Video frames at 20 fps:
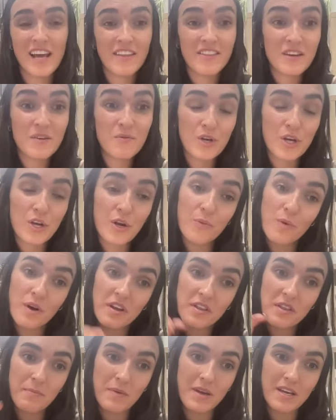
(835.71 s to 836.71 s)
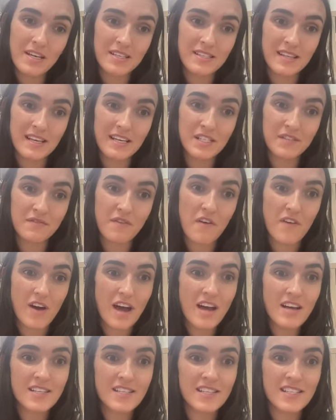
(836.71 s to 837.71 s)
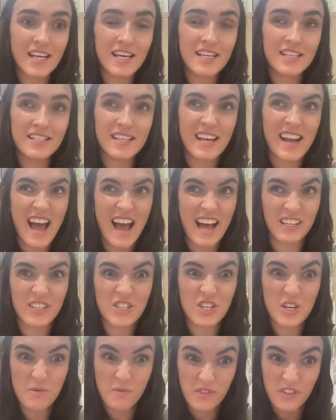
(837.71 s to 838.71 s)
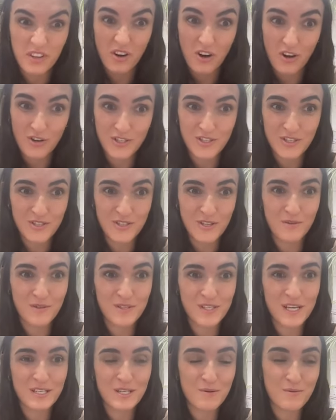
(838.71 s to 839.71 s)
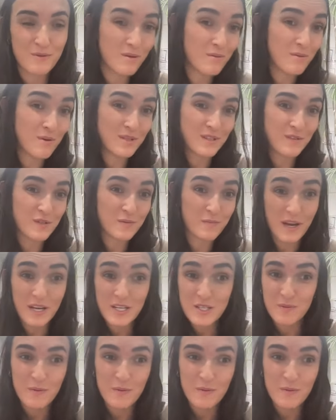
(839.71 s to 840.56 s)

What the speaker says: I think, one of the biggest things for us is that actually with the cost associated with an immersive space,